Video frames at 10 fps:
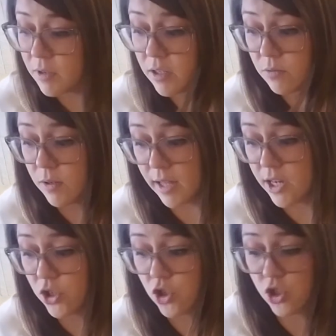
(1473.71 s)

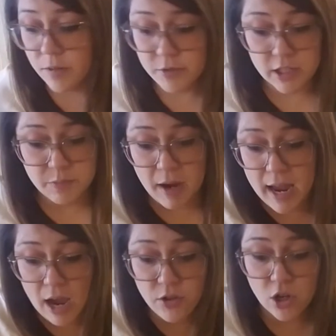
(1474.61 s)
relationship, just by
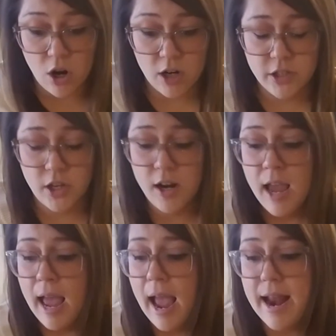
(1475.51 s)
how the cards are
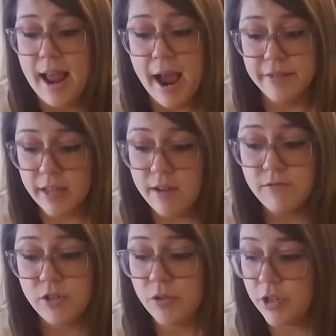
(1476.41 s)
and how they
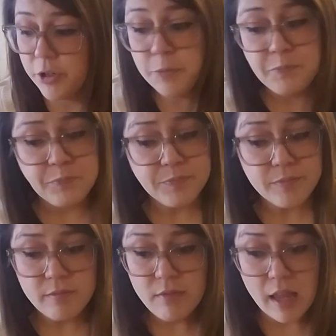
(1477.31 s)
view you,
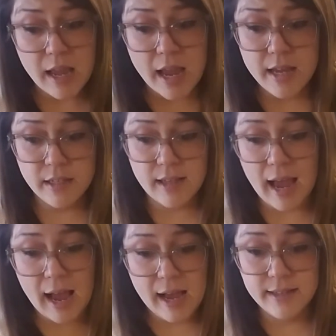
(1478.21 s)
it
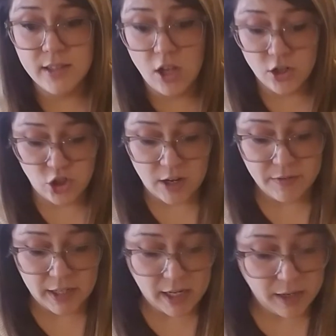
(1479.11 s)
has
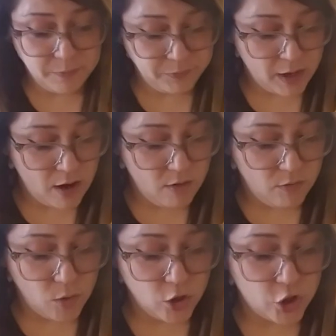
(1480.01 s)
longevity
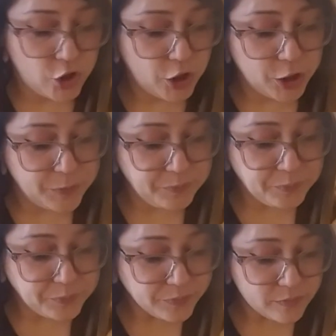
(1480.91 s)
for sure.
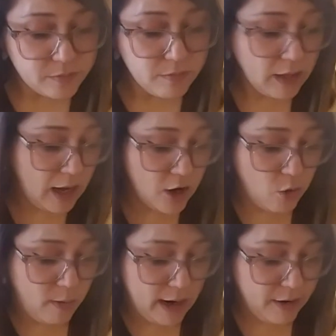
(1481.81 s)

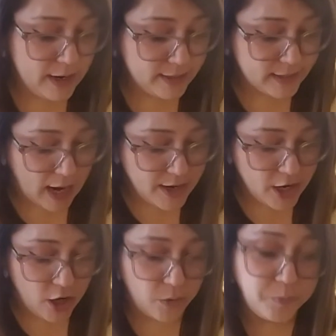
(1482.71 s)
Aquarius, I
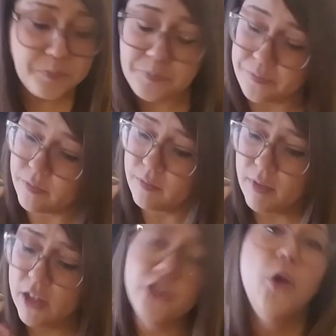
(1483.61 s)
know.
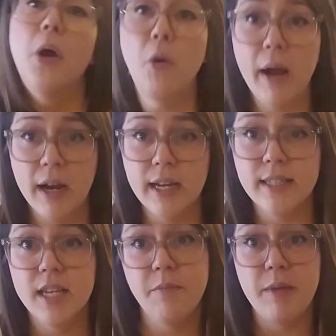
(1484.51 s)
So
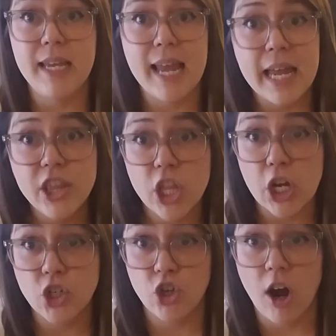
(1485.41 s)
Aquarius can be in
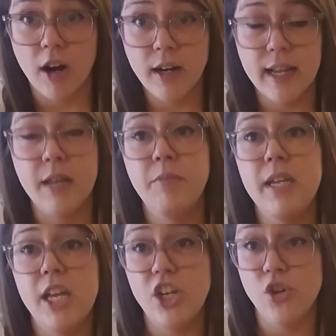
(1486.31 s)
their chart. It can
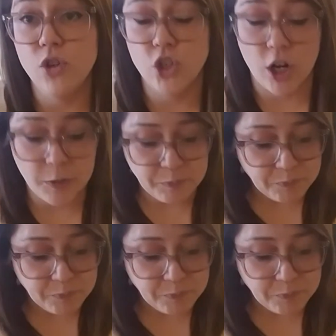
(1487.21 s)
be in your chart.